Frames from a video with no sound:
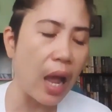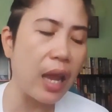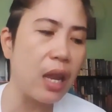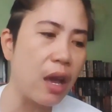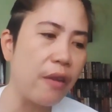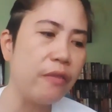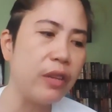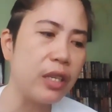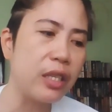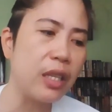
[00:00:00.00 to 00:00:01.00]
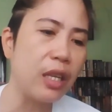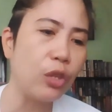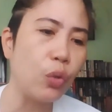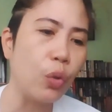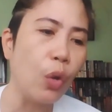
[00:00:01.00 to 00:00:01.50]
I love listening
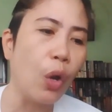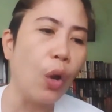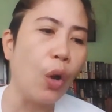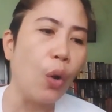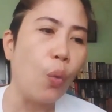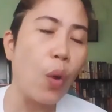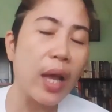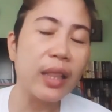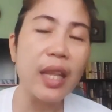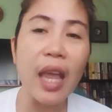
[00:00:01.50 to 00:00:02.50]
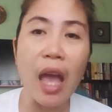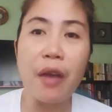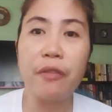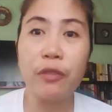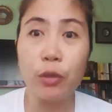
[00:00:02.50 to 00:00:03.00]
to what they
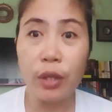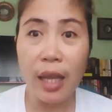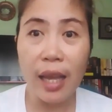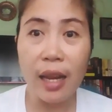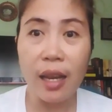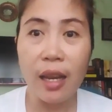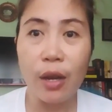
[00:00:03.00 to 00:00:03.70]
have to tell,